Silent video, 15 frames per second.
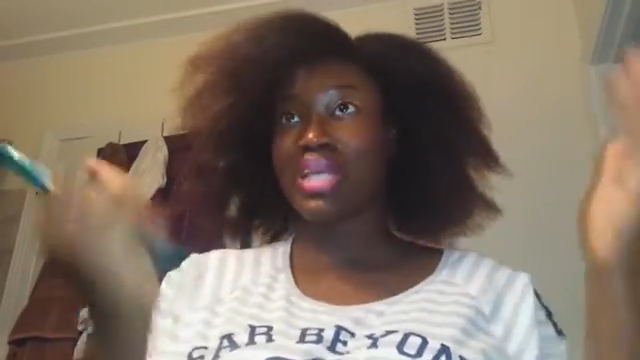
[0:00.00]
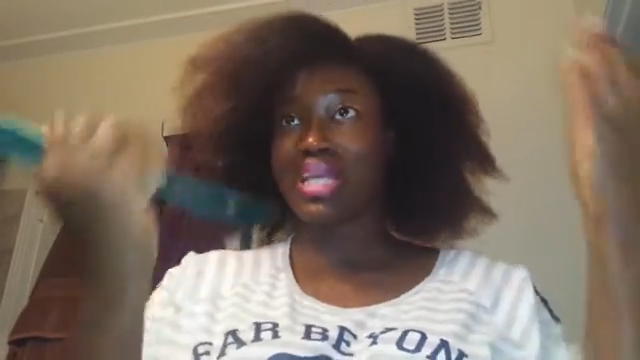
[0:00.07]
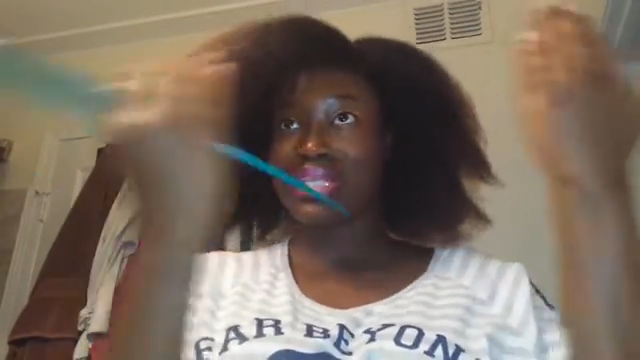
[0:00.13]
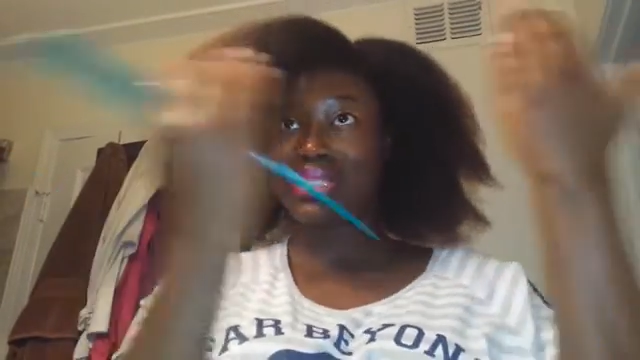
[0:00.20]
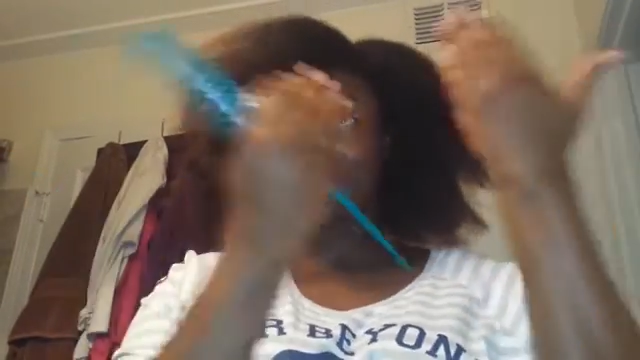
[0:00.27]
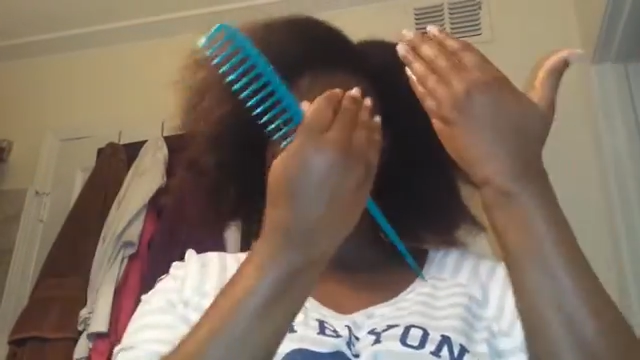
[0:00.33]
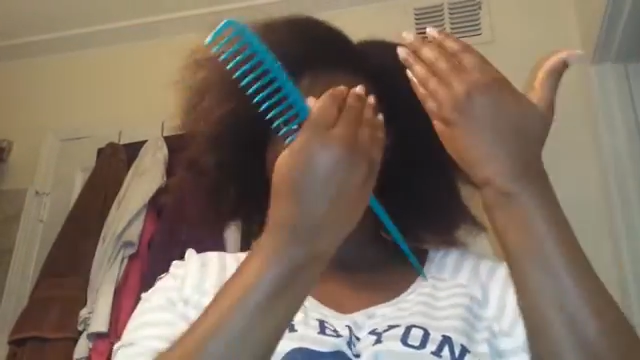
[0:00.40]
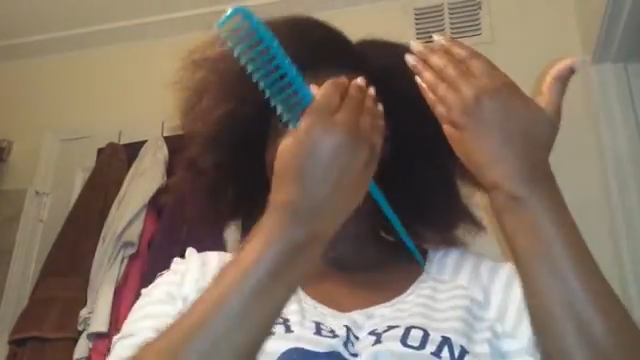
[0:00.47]
like
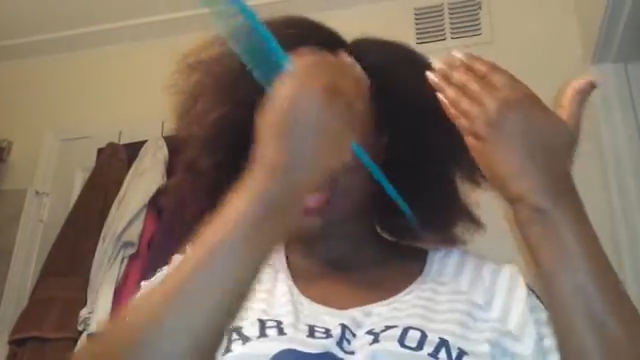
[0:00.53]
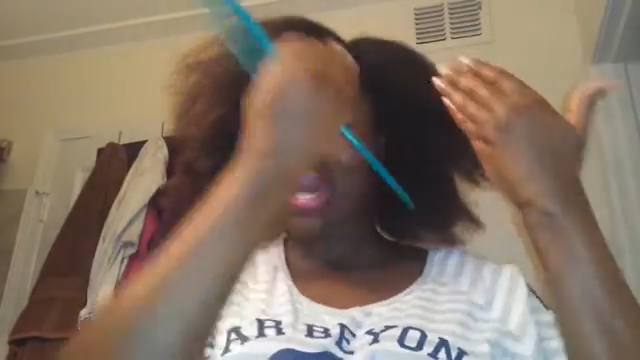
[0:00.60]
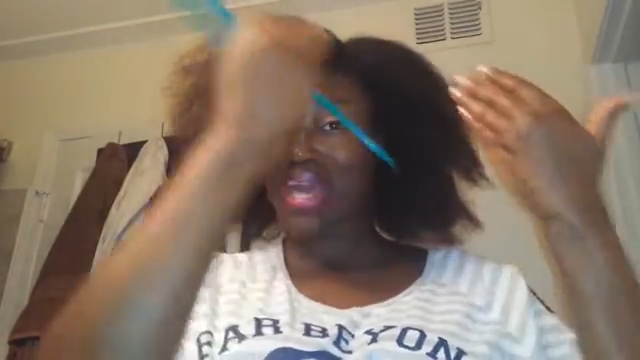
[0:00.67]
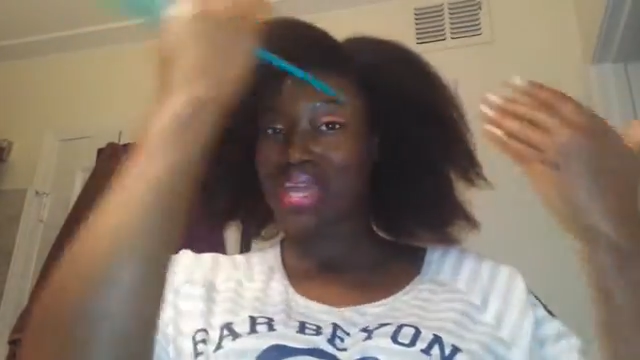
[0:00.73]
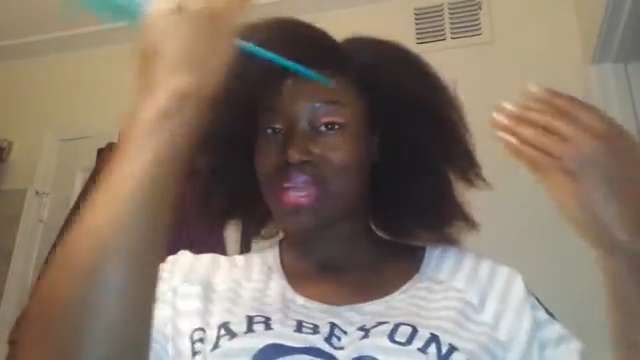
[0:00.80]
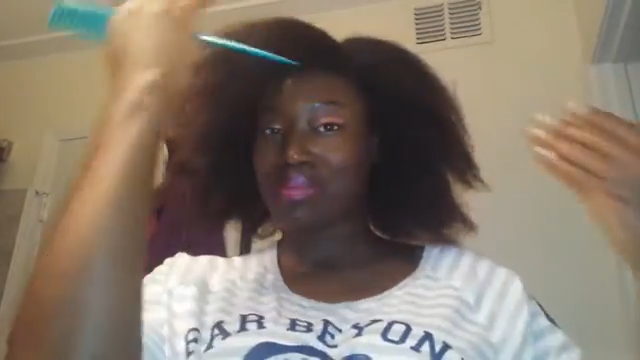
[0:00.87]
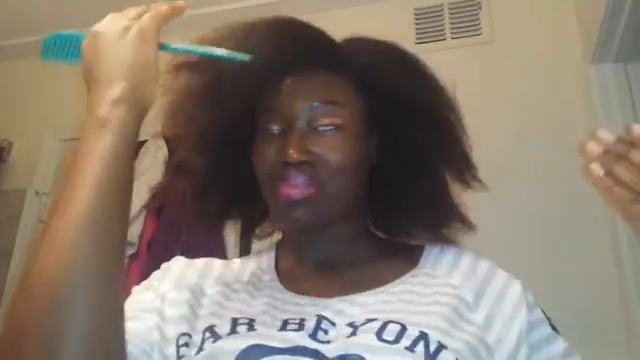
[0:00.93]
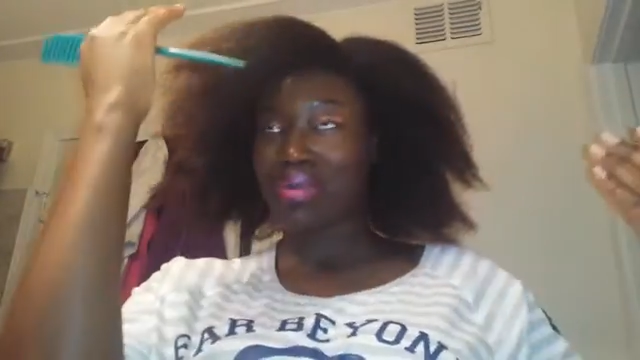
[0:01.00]
a
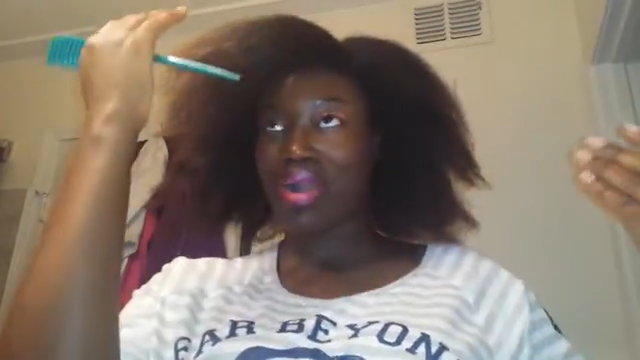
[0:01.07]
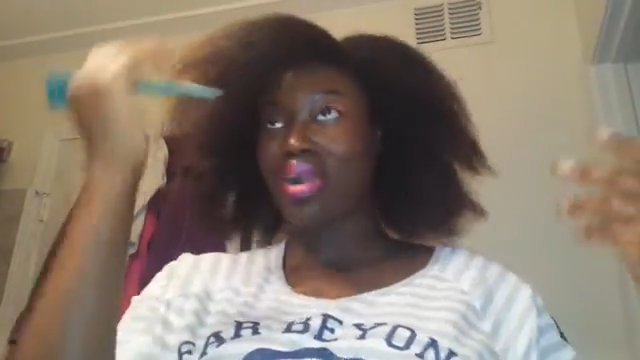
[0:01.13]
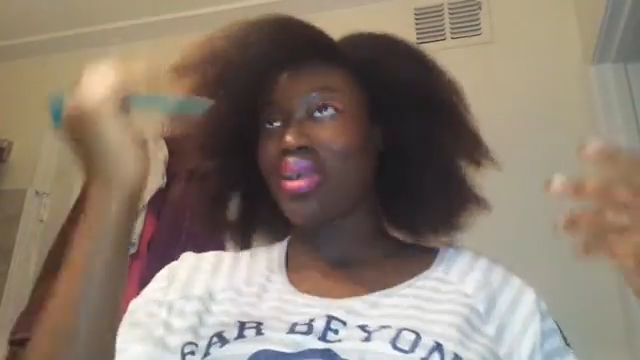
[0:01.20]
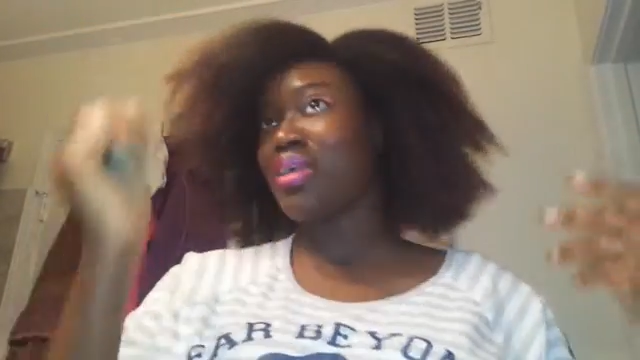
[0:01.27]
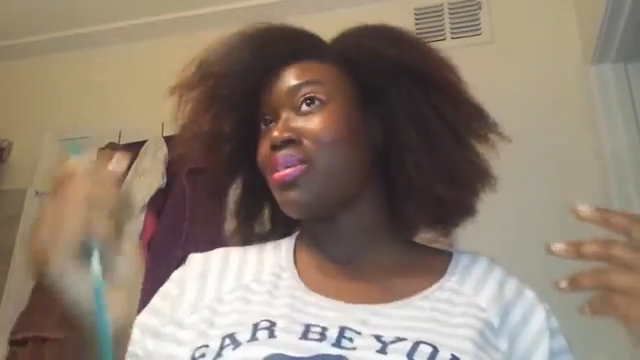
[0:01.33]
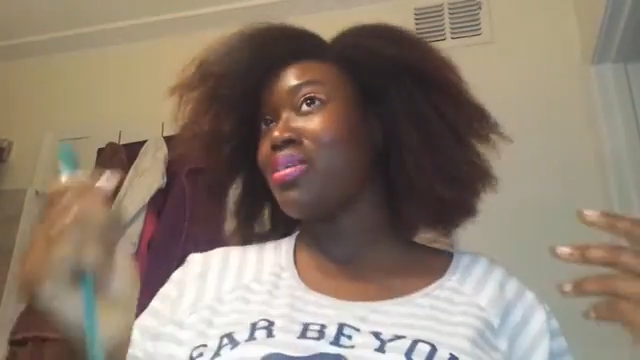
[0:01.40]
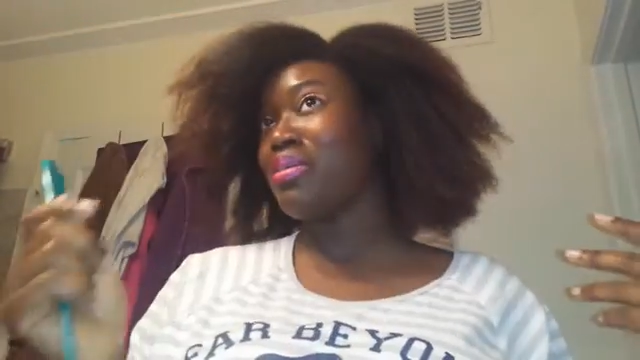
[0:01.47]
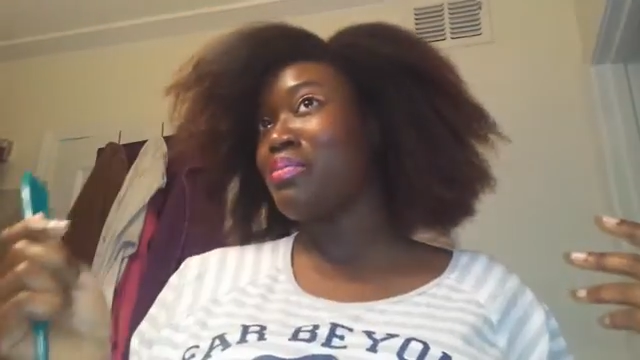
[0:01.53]
side
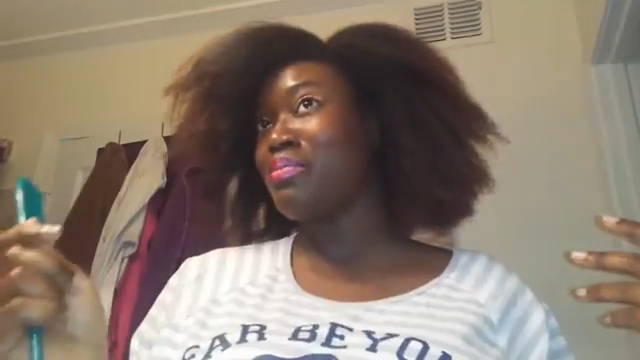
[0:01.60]
part,